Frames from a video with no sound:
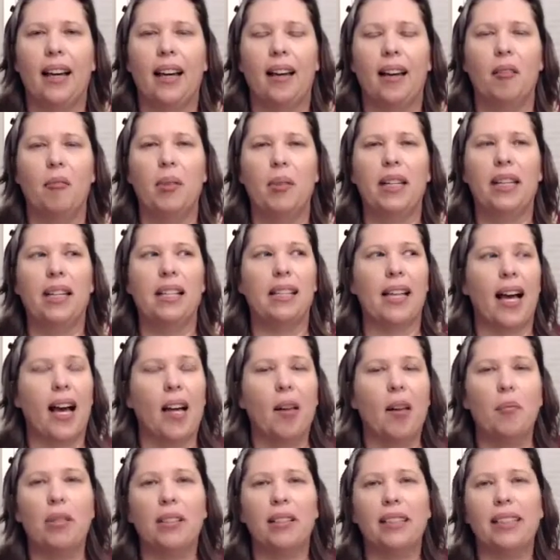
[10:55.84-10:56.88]
because
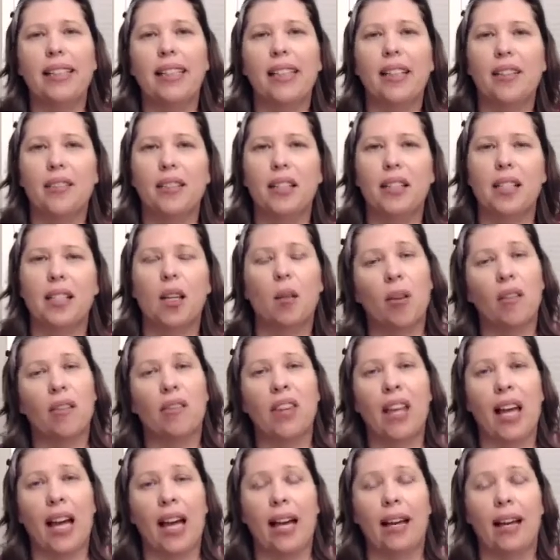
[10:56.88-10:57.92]
I believed some of
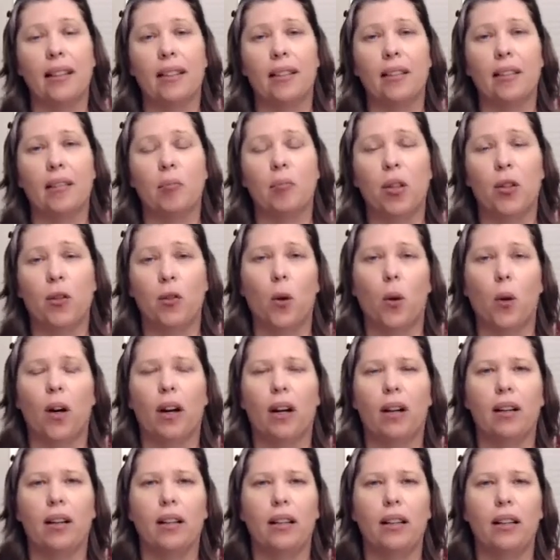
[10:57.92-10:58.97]
that
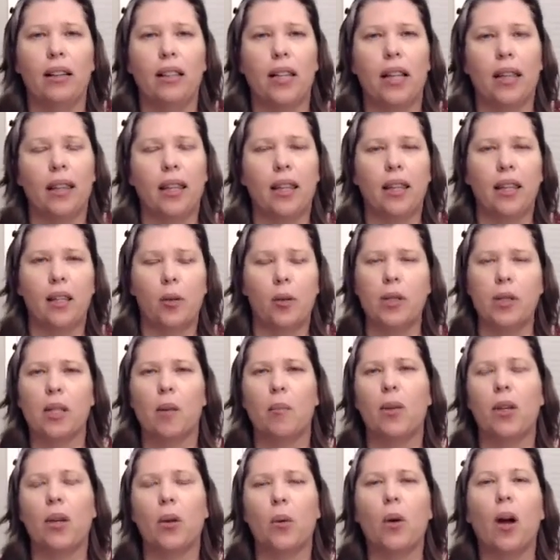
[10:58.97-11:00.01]
before. That there was
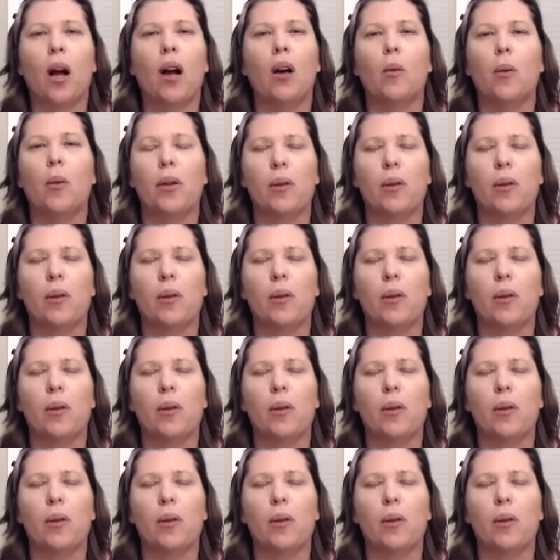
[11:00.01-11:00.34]
something wrong with